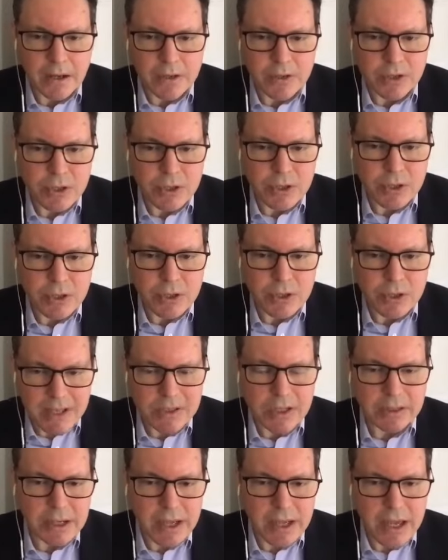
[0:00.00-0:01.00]

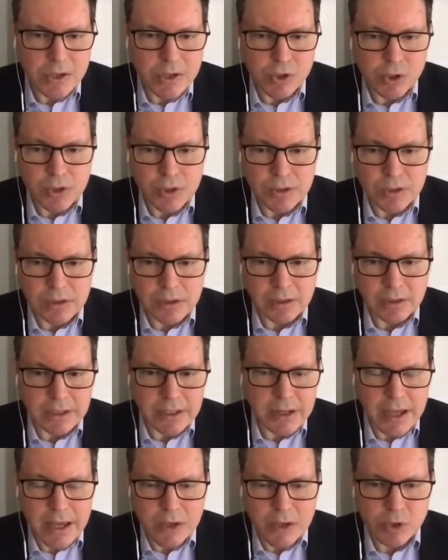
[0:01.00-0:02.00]
domestic litigation
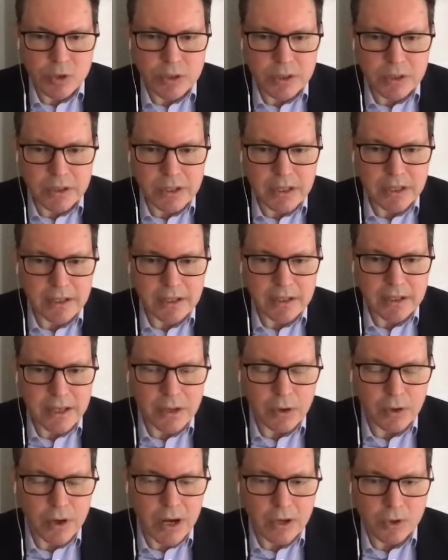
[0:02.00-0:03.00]
in
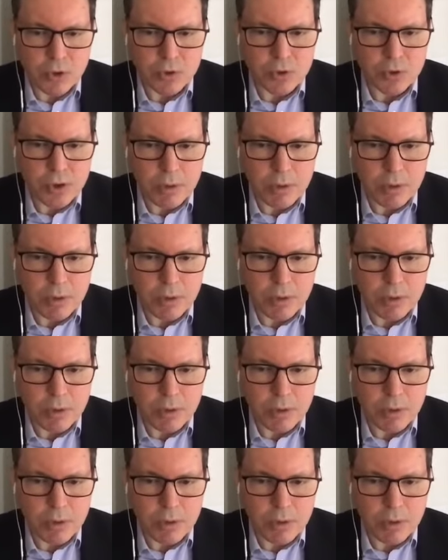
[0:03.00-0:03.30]
international